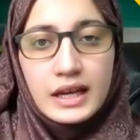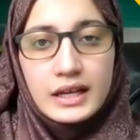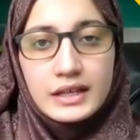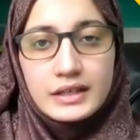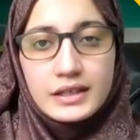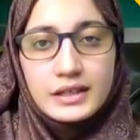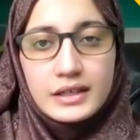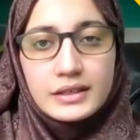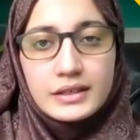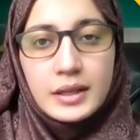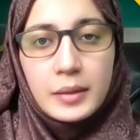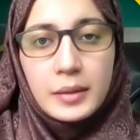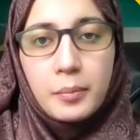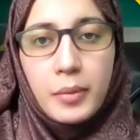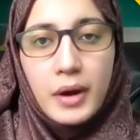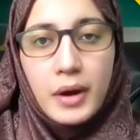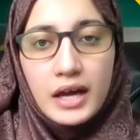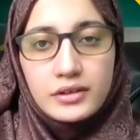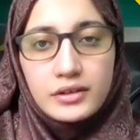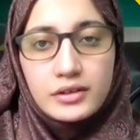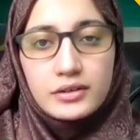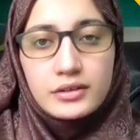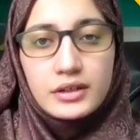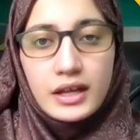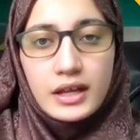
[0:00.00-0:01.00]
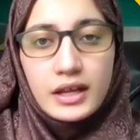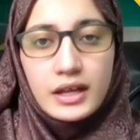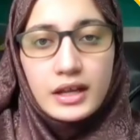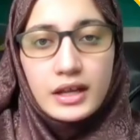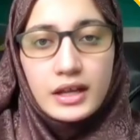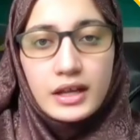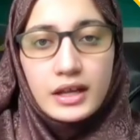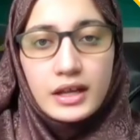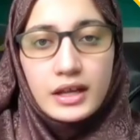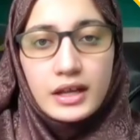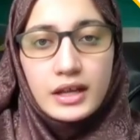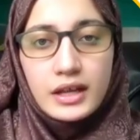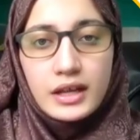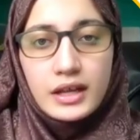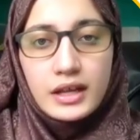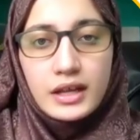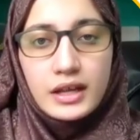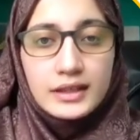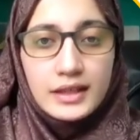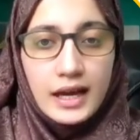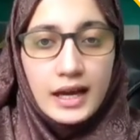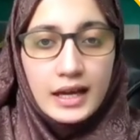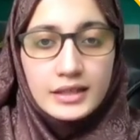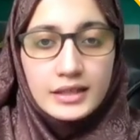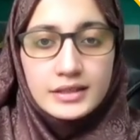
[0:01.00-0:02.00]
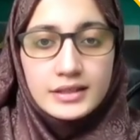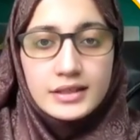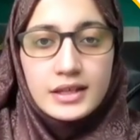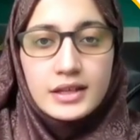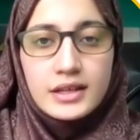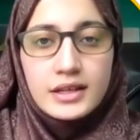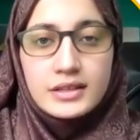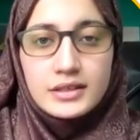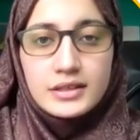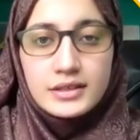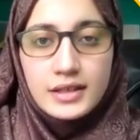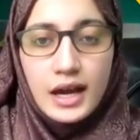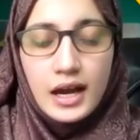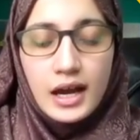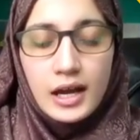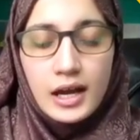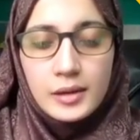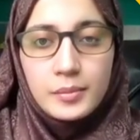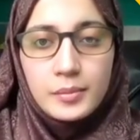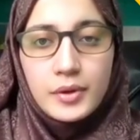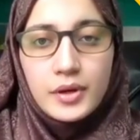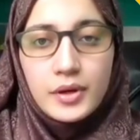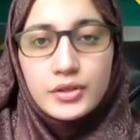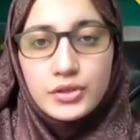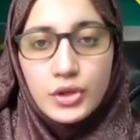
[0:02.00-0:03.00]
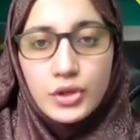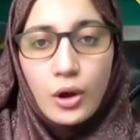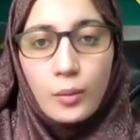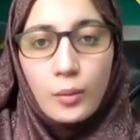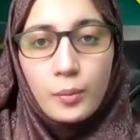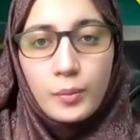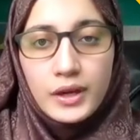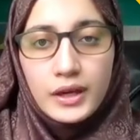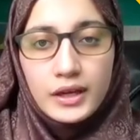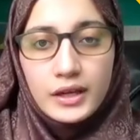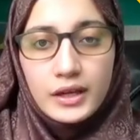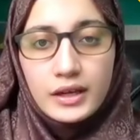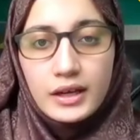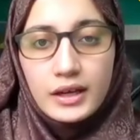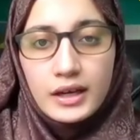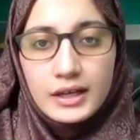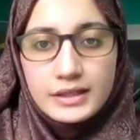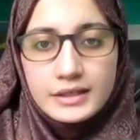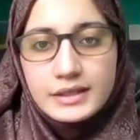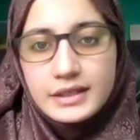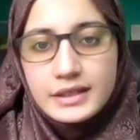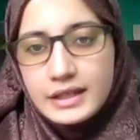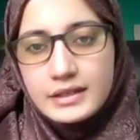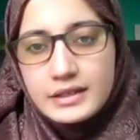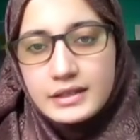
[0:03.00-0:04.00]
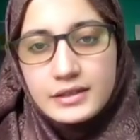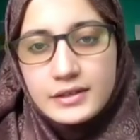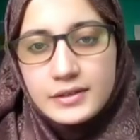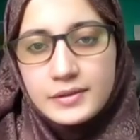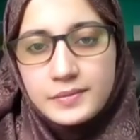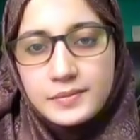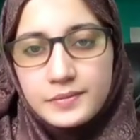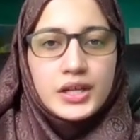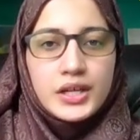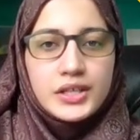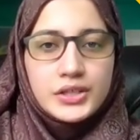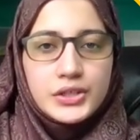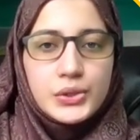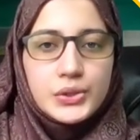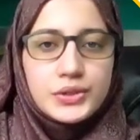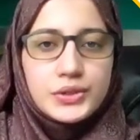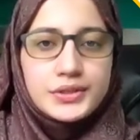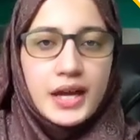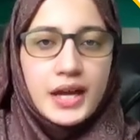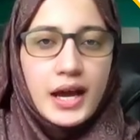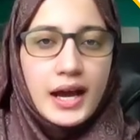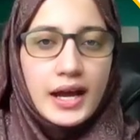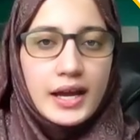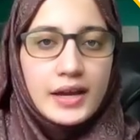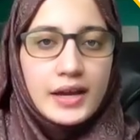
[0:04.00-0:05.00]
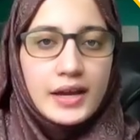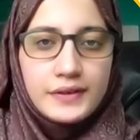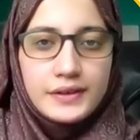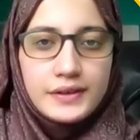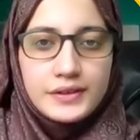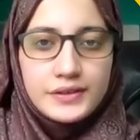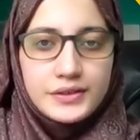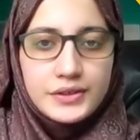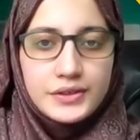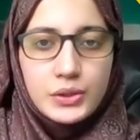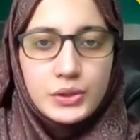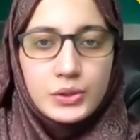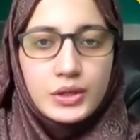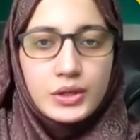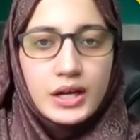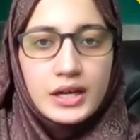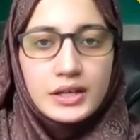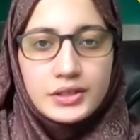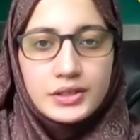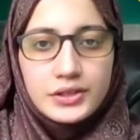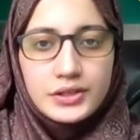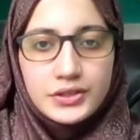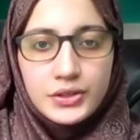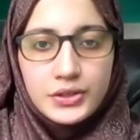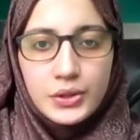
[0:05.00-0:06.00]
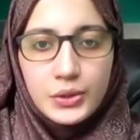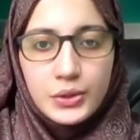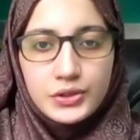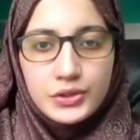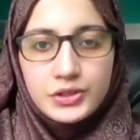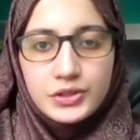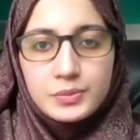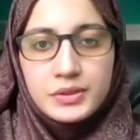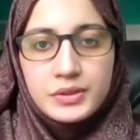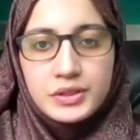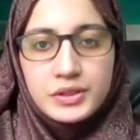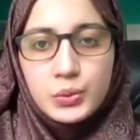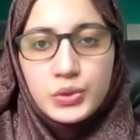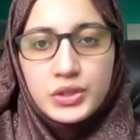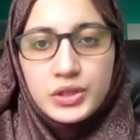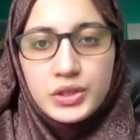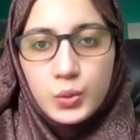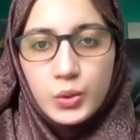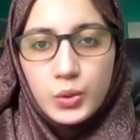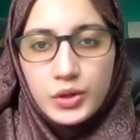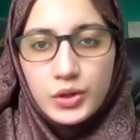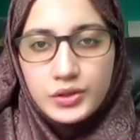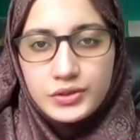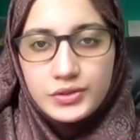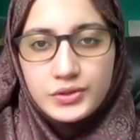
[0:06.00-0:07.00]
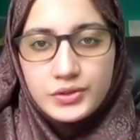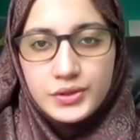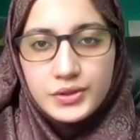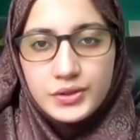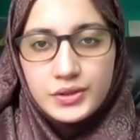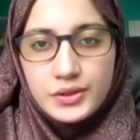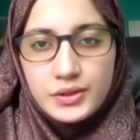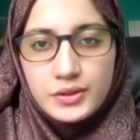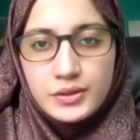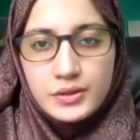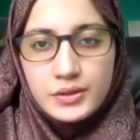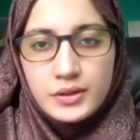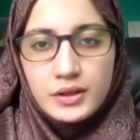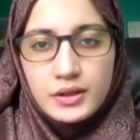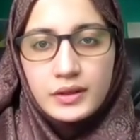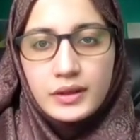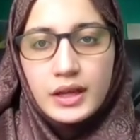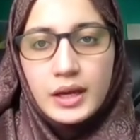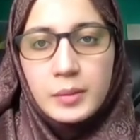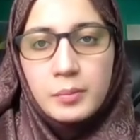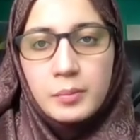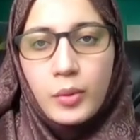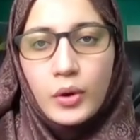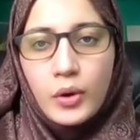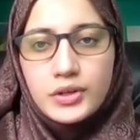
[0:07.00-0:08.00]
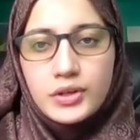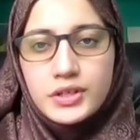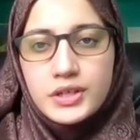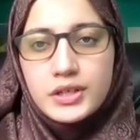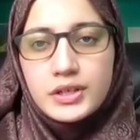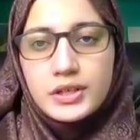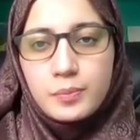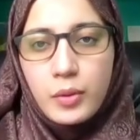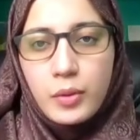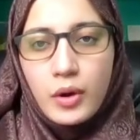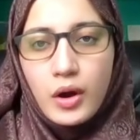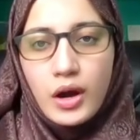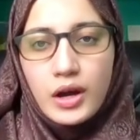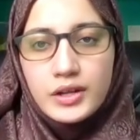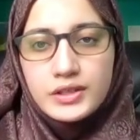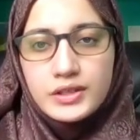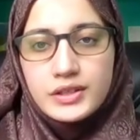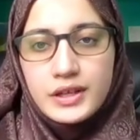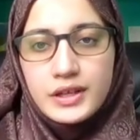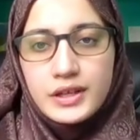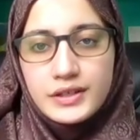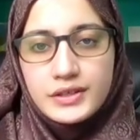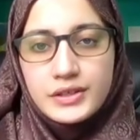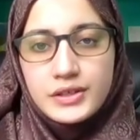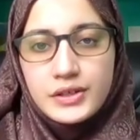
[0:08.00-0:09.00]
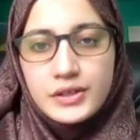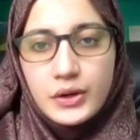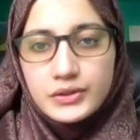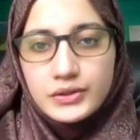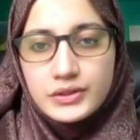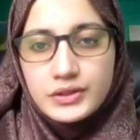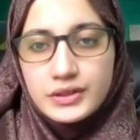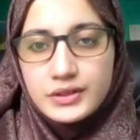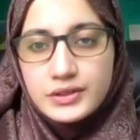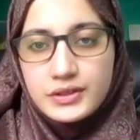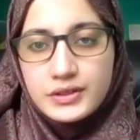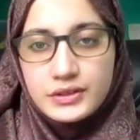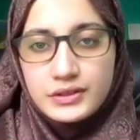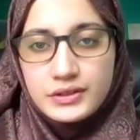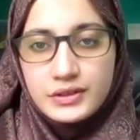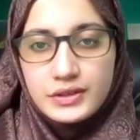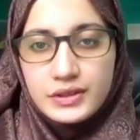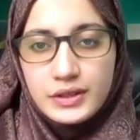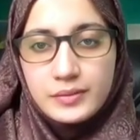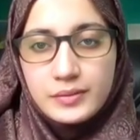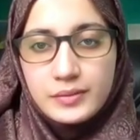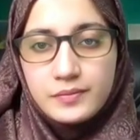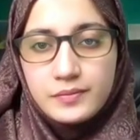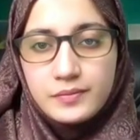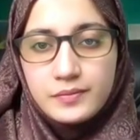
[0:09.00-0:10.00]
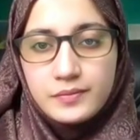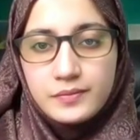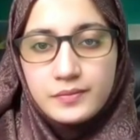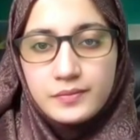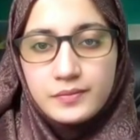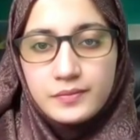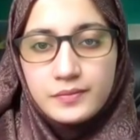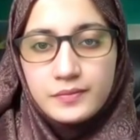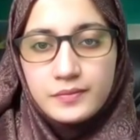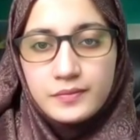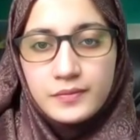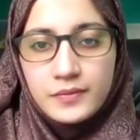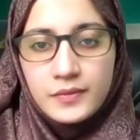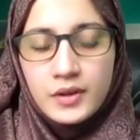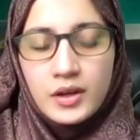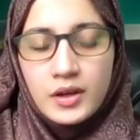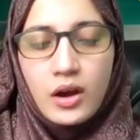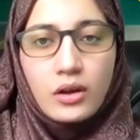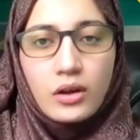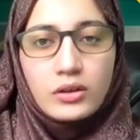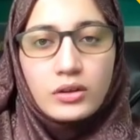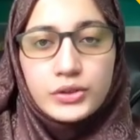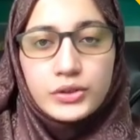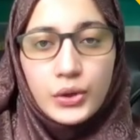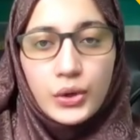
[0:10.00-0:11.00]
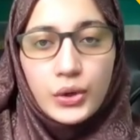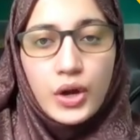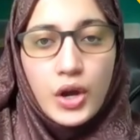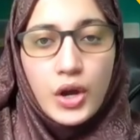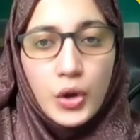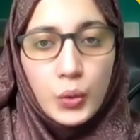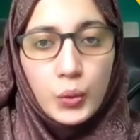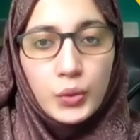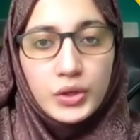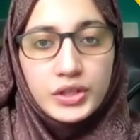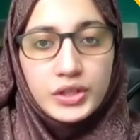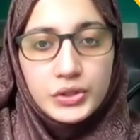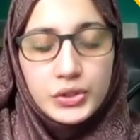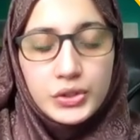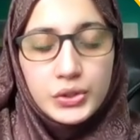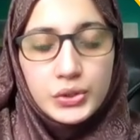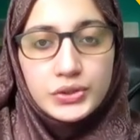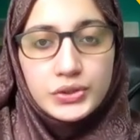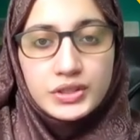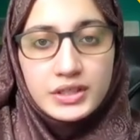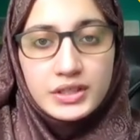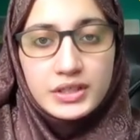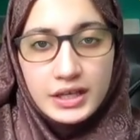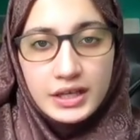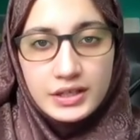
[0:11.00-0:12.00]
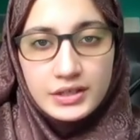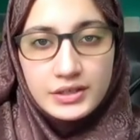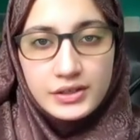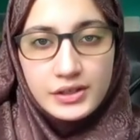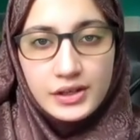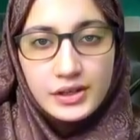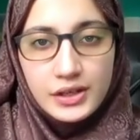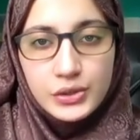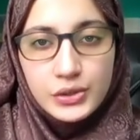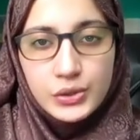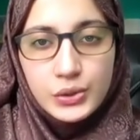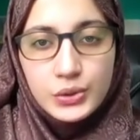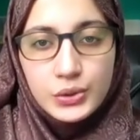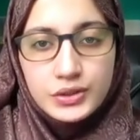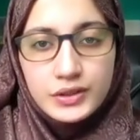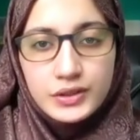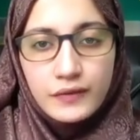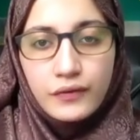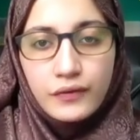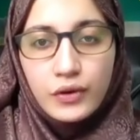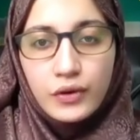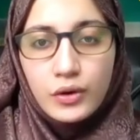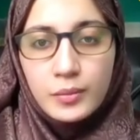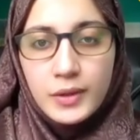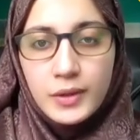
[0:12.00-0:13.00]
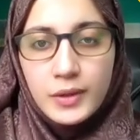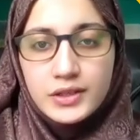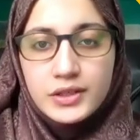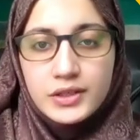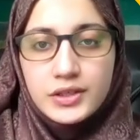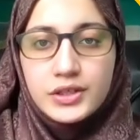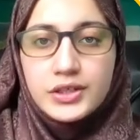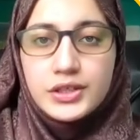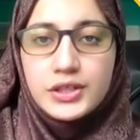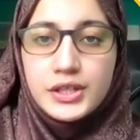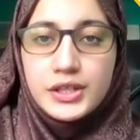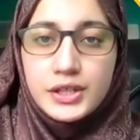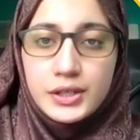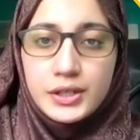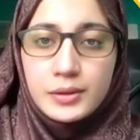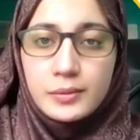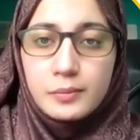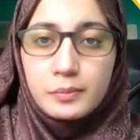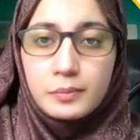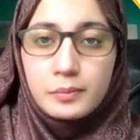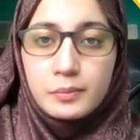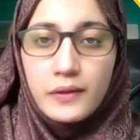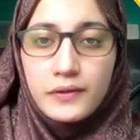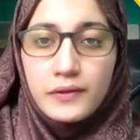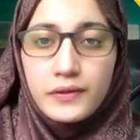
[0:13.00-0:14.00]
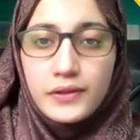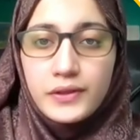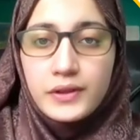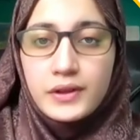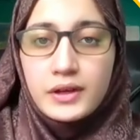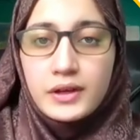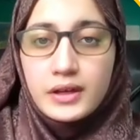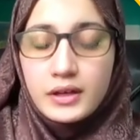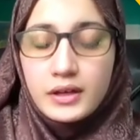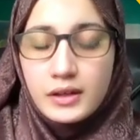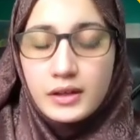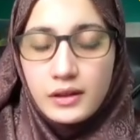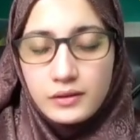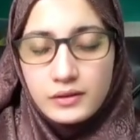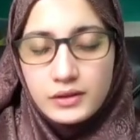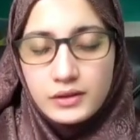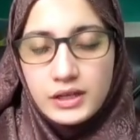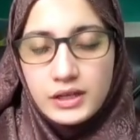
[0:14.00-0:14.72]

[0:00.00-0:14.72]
the pattern is class, type, topic, and date. You can use hyphens or underscores between words. The important point is consistency. Also, when you use dates, use the format year, month, day.